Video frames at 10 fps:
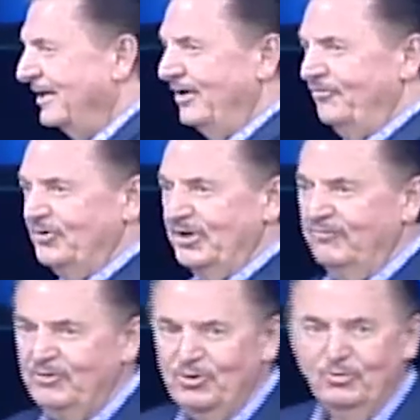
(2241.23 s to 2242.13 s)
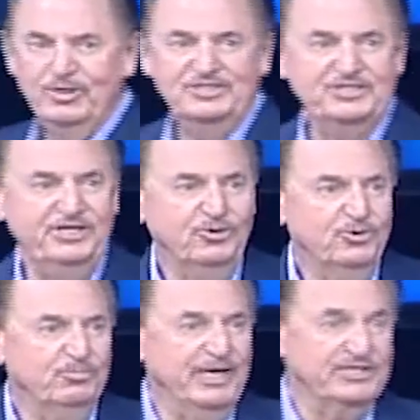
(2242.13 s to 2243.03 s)
If you, if you don't see
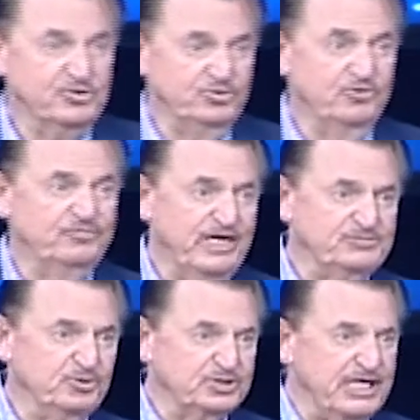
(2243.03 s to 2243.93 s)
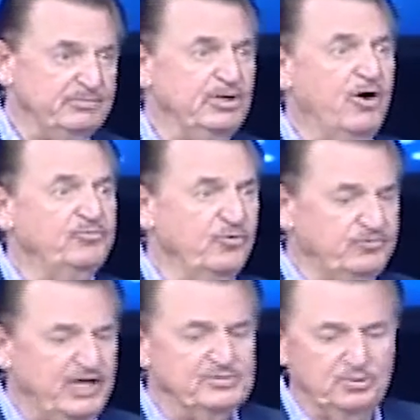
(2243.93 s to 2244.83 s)
your mess on your Facebook, take me off your
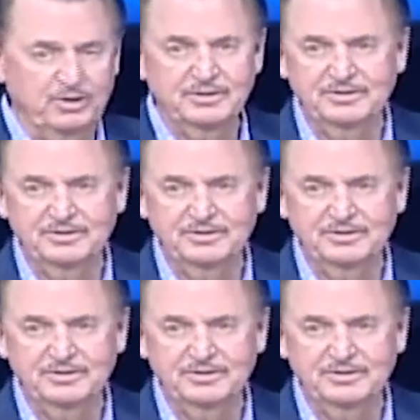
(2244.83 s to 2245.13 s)
Facebook.